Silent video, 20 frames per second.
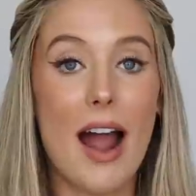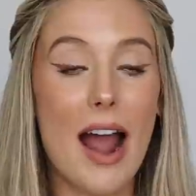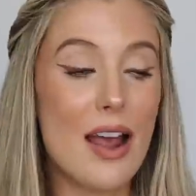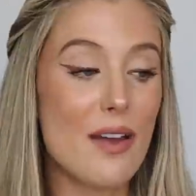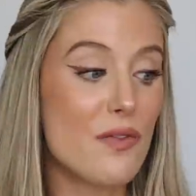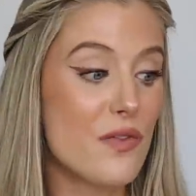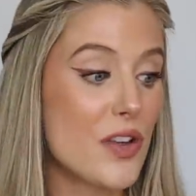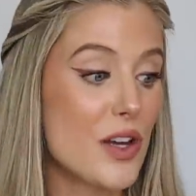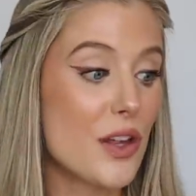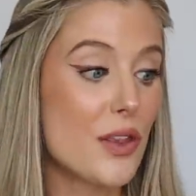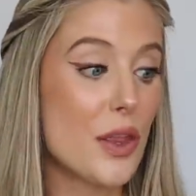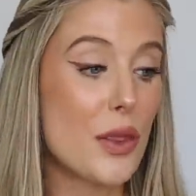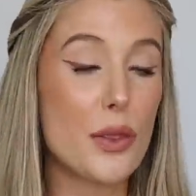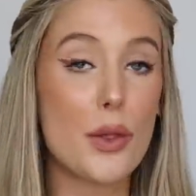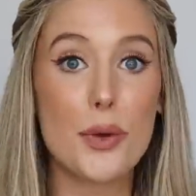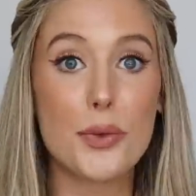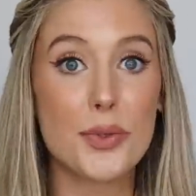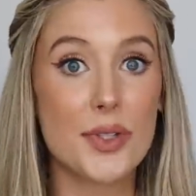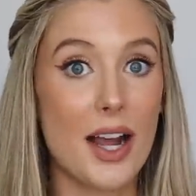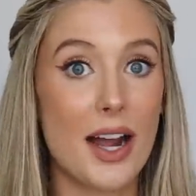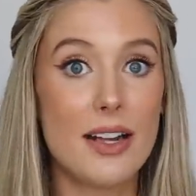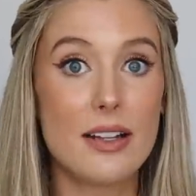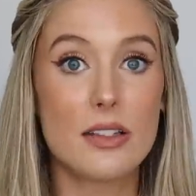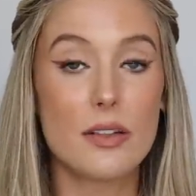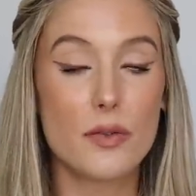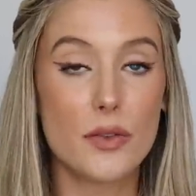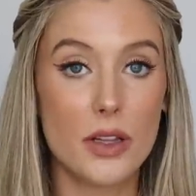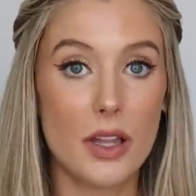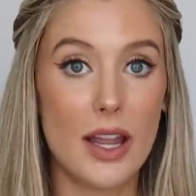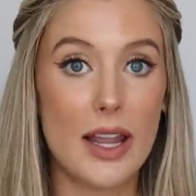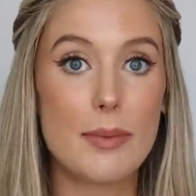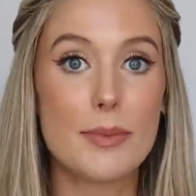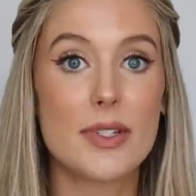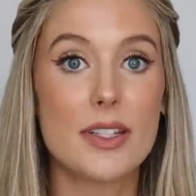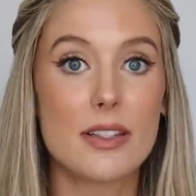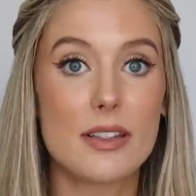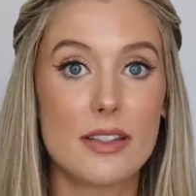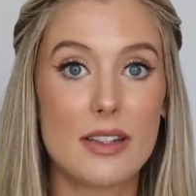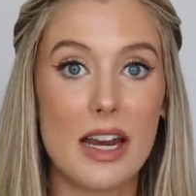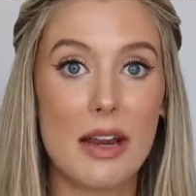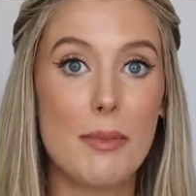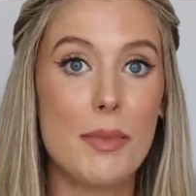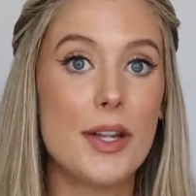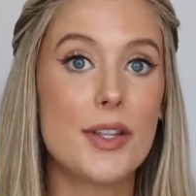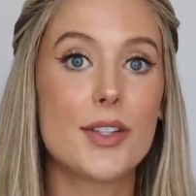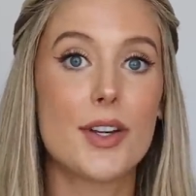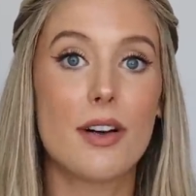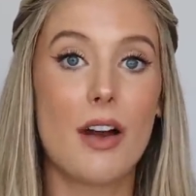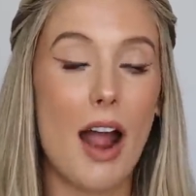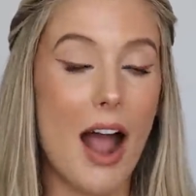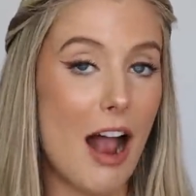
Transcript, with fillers: I feel that those kinds of claims and statements are